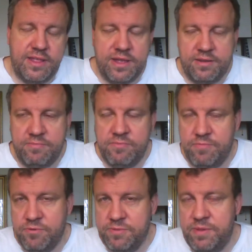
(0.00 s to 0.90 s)
than
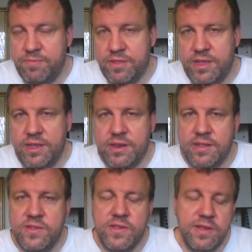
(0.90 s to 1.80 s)
what most people think it
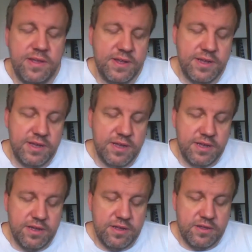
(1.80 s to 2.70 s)
is.
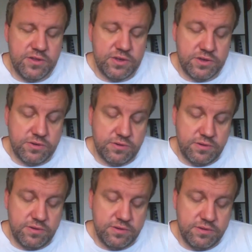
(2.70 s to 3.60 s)

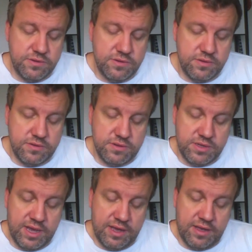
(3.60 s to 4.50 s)
So,
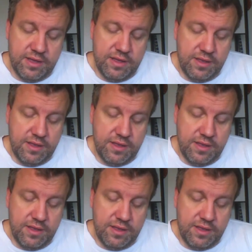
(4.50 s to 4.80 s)
yeah.